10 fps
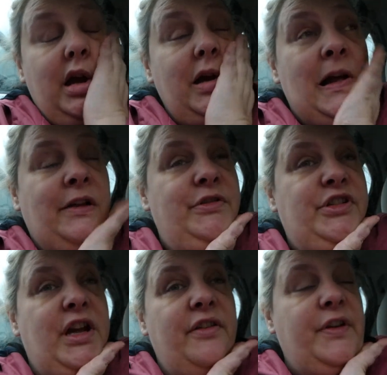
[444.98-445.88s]
colouring
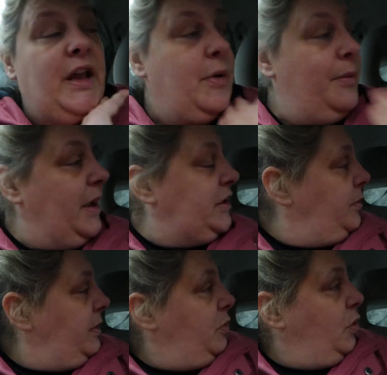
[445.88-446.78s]
chat for now. I might do a
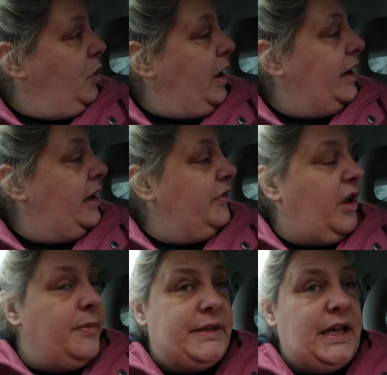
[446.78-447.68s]
bit more, and I've
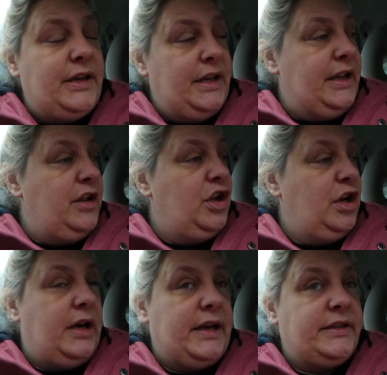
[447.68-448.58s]
come down here
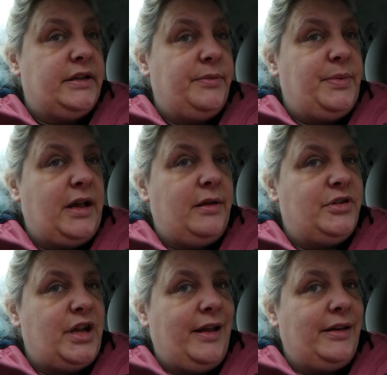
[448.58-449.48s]
early to pick up
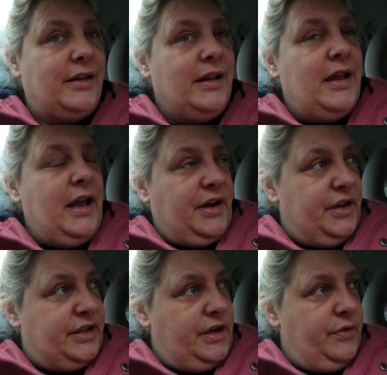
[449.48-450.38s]
Jen
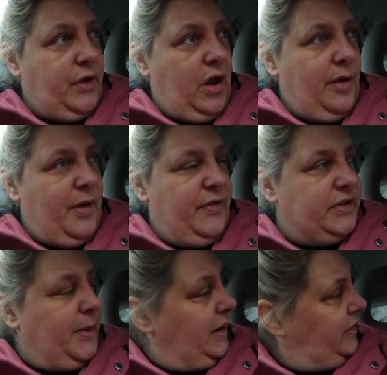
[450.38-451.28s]
because I know the car park
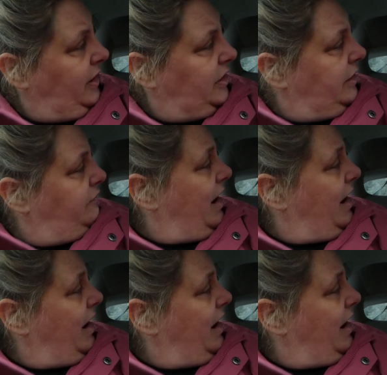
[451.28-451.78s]
fills up, and it's actually